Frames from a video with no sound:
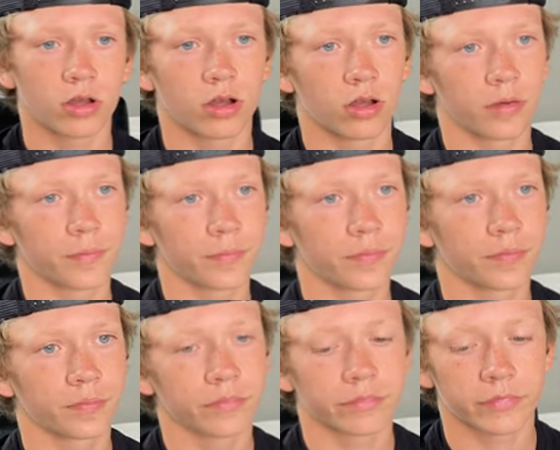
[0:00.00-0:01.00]

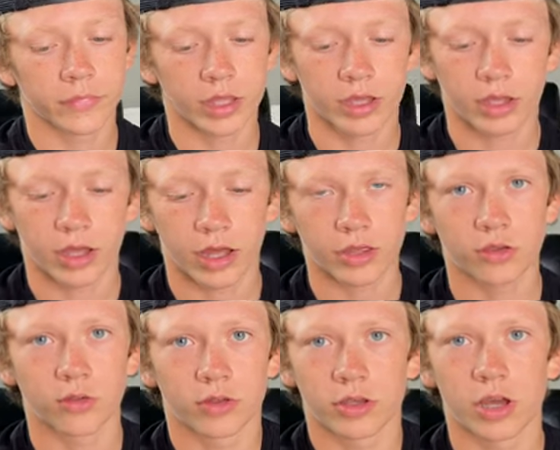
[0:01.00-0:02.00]
I
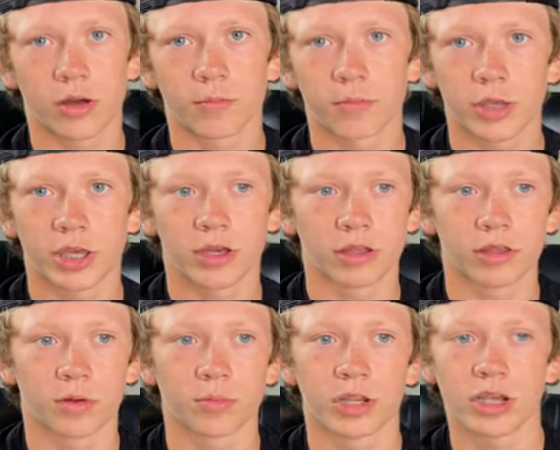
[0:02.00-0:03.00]
use Yum
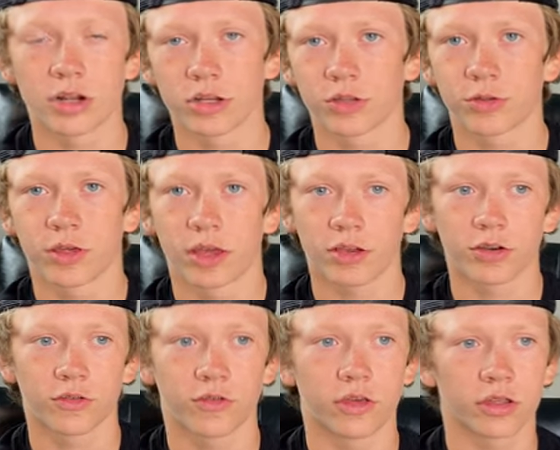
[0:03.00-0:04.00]
Dingers. I
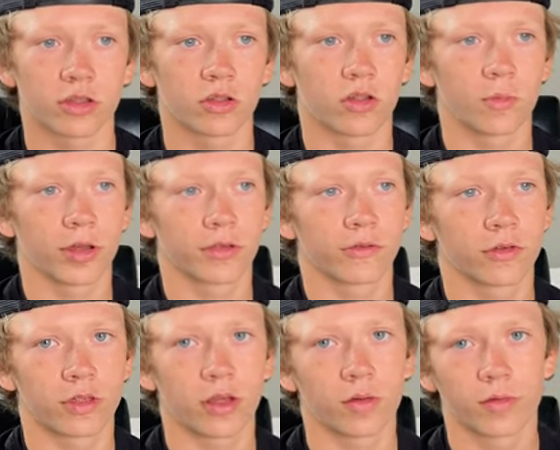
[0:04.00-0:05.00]
just feel like they're the best
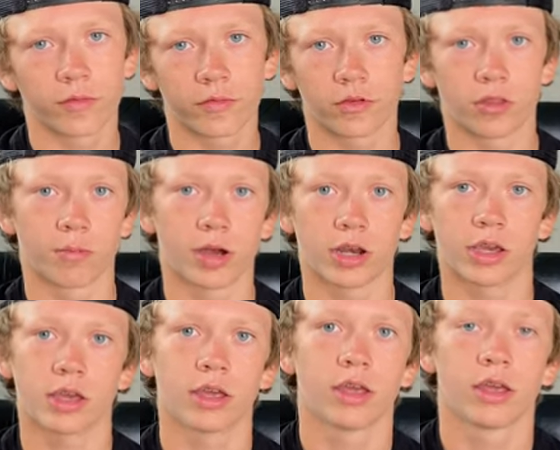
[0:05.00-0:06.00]
for the
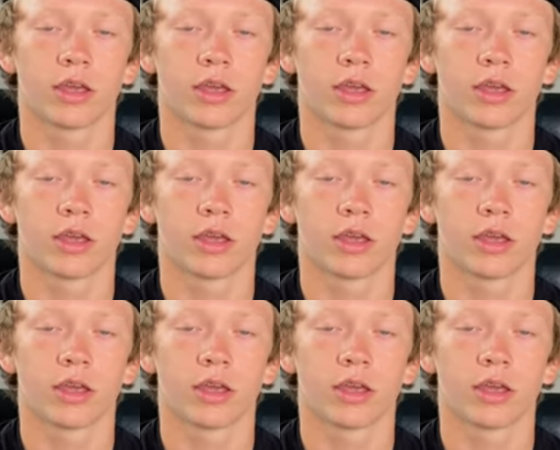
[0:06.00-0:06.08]
money.